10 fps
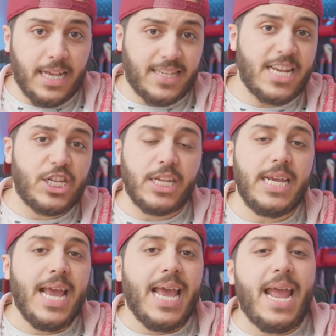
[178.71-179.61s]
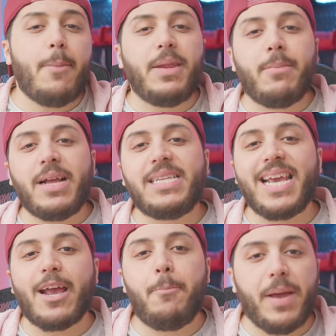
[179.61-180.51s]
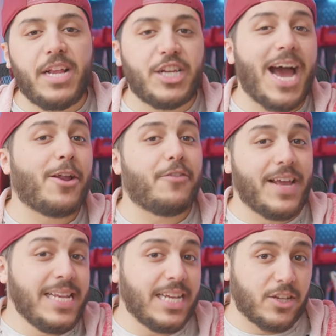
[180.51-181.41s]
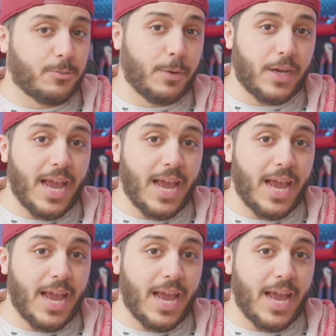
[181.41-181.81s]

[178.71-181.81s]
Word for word: Essentially, AMD might take a page out of Intel's book